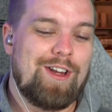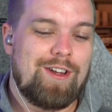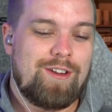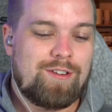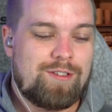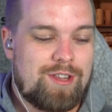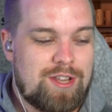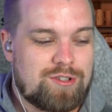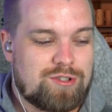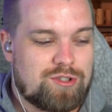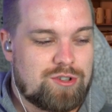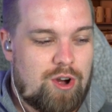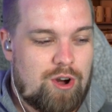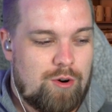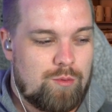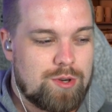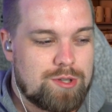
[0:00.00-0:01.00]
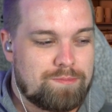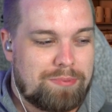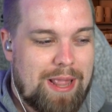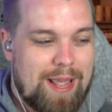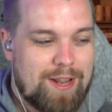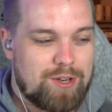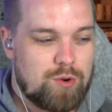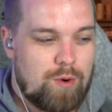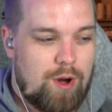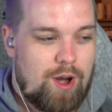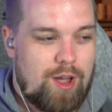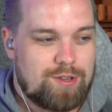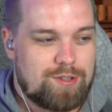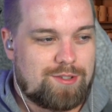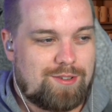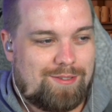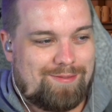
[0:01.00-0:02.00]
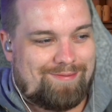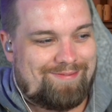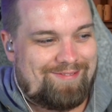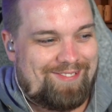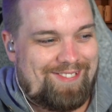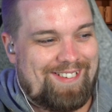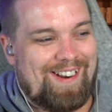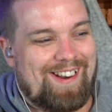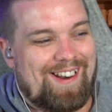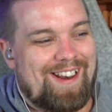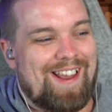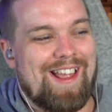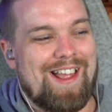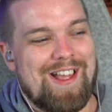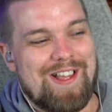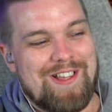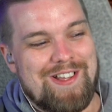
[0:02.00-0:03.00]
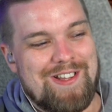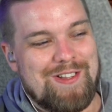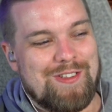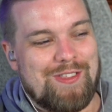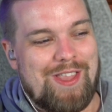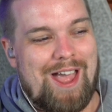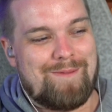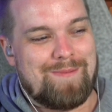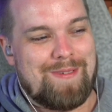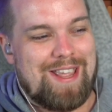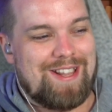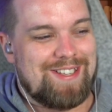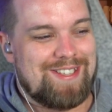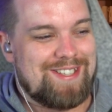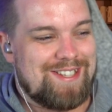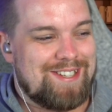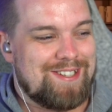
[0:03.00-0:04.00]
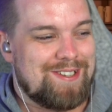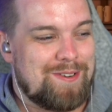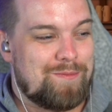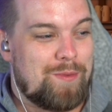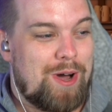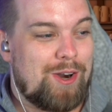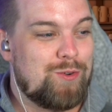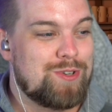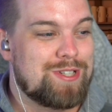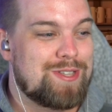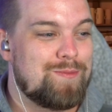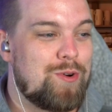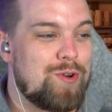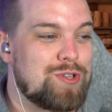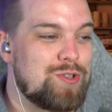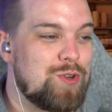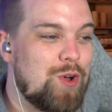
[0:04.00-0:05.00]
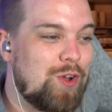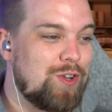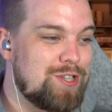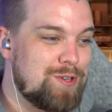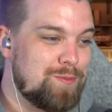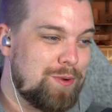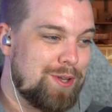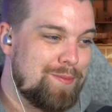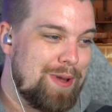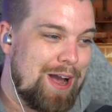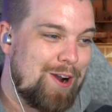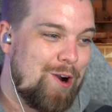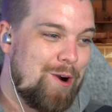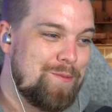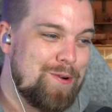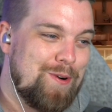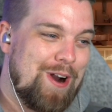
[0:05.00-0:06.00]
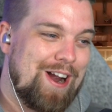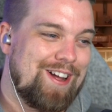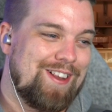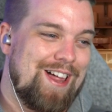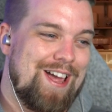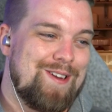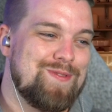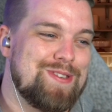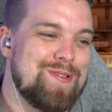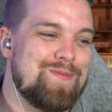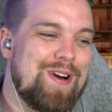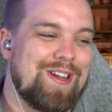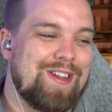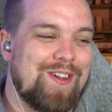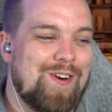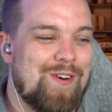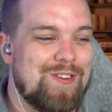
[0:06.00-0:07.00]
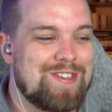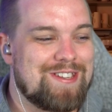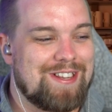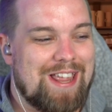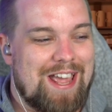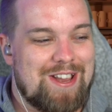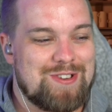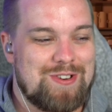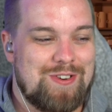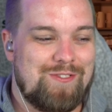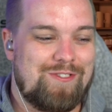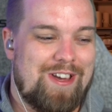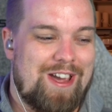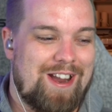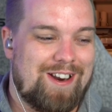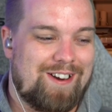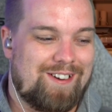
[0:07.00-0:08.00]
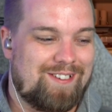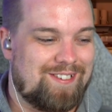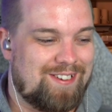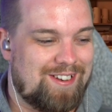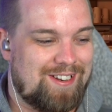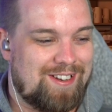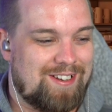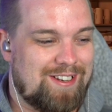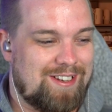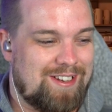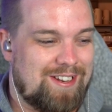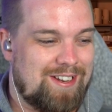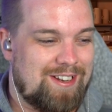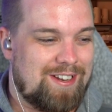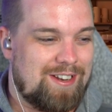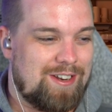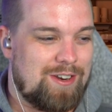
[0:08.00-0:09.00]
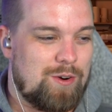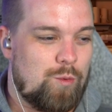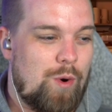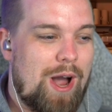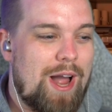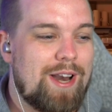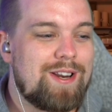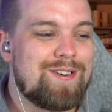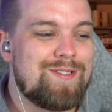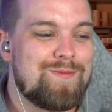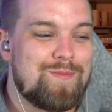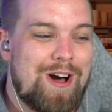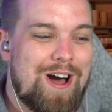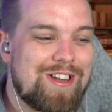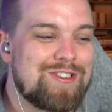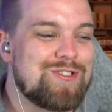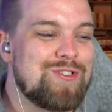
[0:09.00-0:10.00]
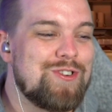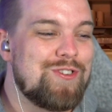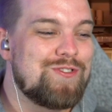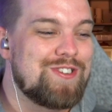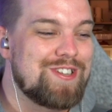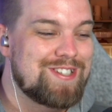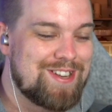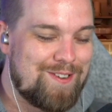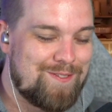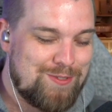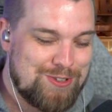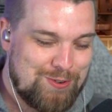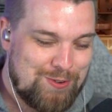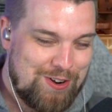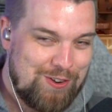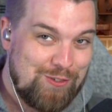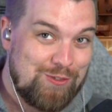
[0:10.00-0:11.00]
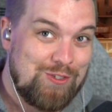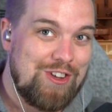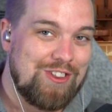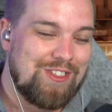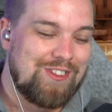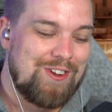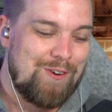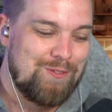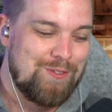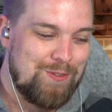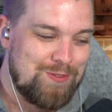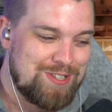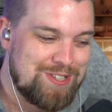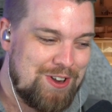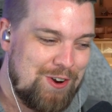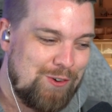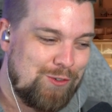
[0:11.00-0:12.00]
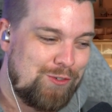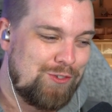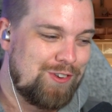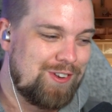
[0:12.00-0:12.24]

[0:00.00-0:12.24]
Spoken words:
This song was plagiarized. That means Manu is the most knowledgeable about copyright claims among the constellation of Veda. Why didn't Master of December 25th come himself?